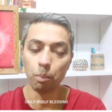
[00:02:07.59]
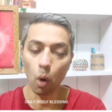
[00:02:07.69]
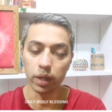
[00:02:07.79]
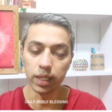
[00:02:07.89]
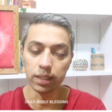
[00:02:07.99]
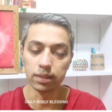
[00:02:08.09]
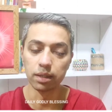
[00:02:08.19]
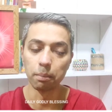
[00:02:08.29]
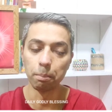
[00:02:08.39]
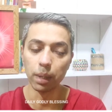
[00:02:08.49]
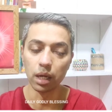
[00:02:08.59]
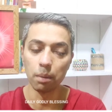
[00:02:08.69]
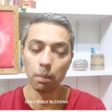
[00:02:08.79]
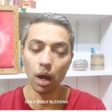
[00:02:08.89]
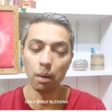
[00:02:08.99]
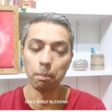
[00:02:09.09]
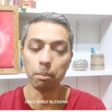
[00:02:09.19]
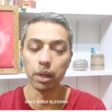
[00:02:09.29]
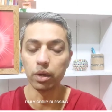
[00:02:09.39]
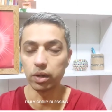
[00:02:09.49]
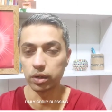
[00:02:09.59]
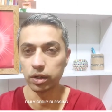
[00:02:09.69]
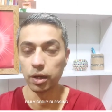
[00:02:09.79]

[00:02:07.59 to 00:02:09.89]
bodies become a mirror,